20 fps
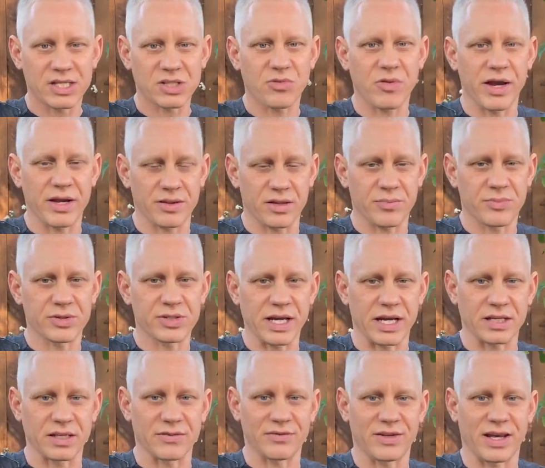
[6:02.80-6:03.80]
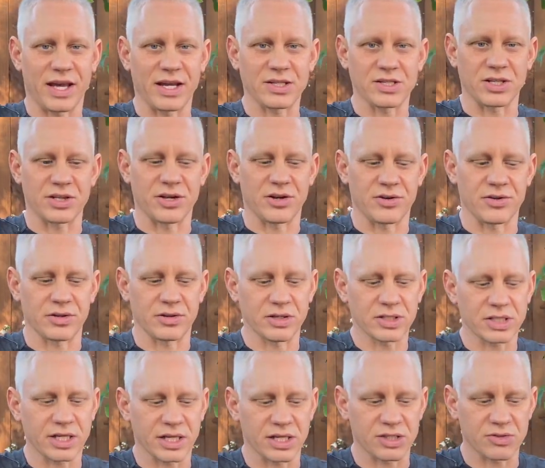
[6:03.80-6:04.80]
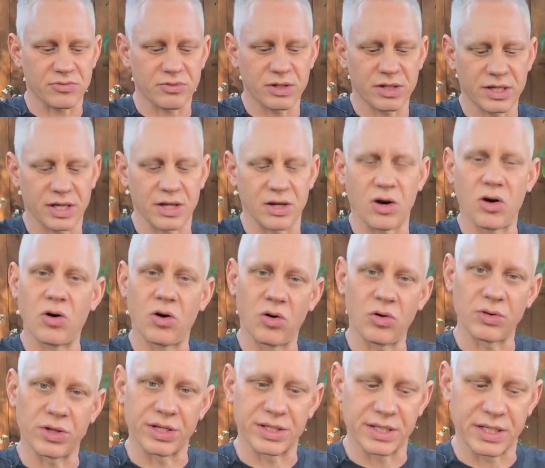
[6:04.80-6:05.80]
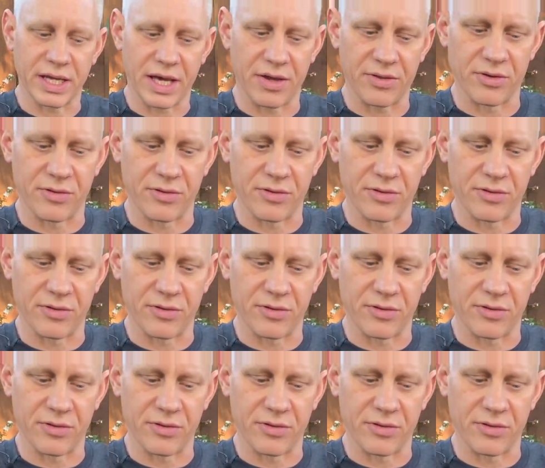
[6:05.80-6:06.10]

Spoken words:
quite the protective case in there that looks like it's really going to hold it together